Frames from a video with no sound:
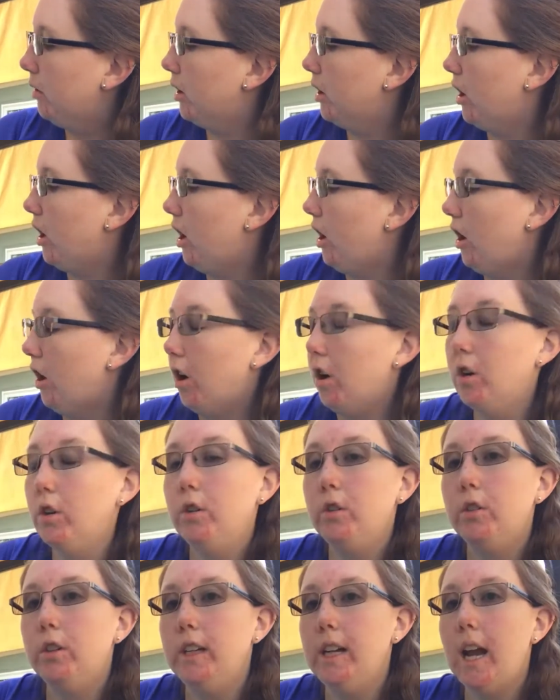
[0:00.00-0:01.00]
We're all
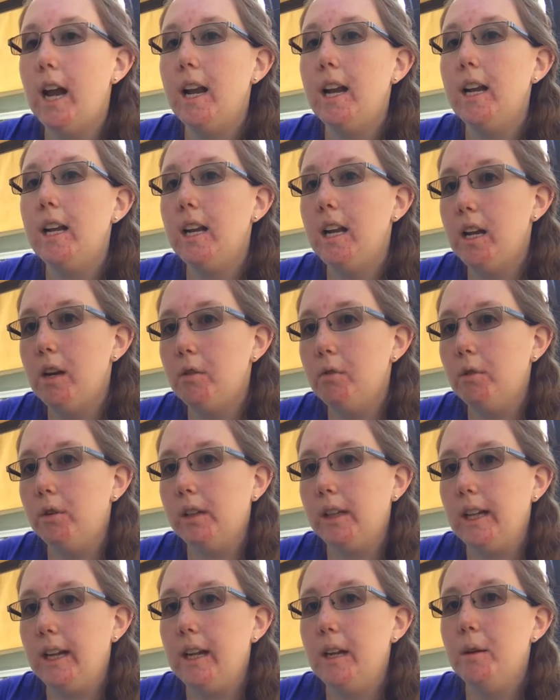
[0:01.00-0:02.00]
created
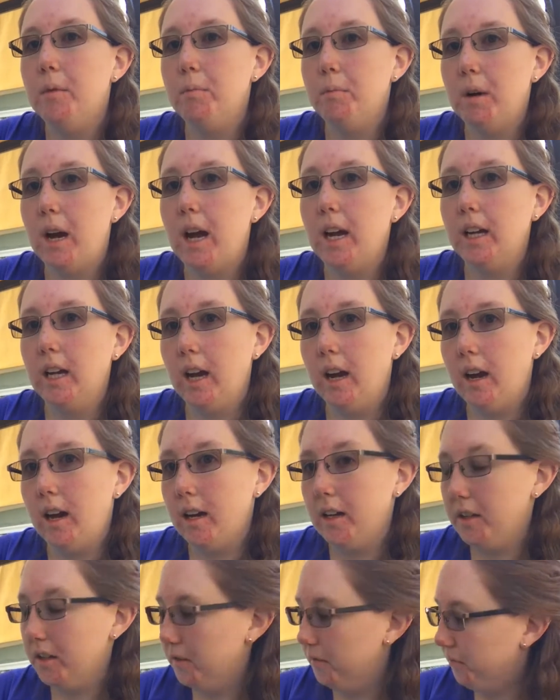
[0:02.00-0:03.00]
equally by
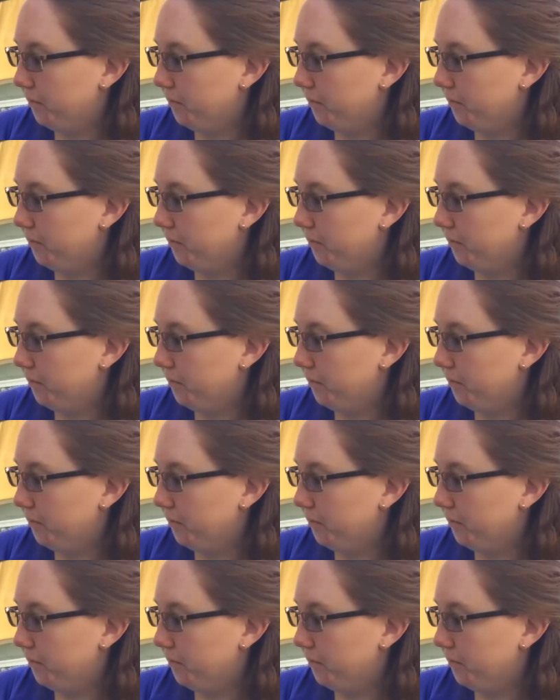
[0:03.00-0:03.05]
God.